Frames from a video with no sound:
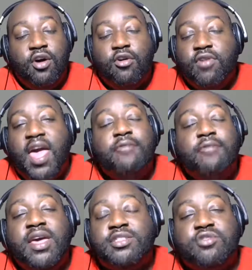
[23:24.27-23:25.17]
whole
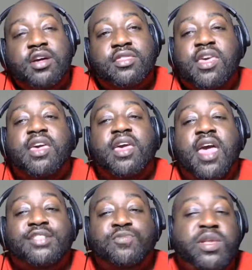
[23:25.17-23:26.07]
gateway drug thing
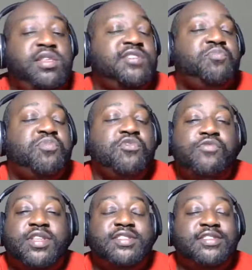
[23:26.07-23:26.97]
has been
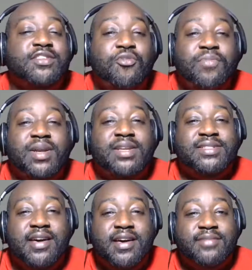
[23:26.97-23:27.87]
disproven so many
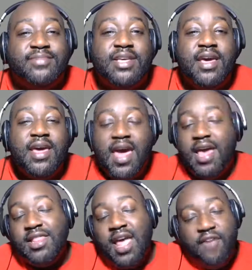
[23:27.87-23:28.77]
times.
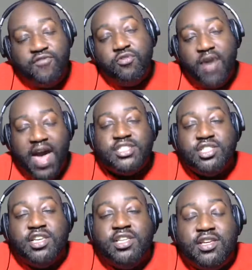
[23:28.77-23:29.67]
And if you
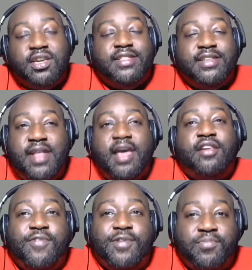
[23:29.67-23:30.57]
actually look at the
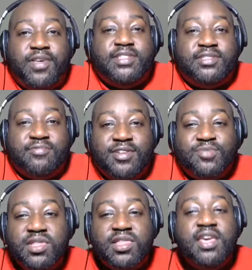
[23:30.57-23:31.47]
data from the places where it's
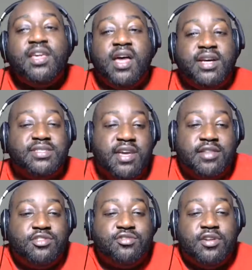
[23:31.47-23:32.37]
been legalized, the
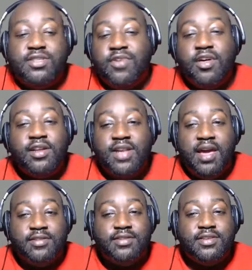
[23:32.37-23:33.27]
other drugs have gone down.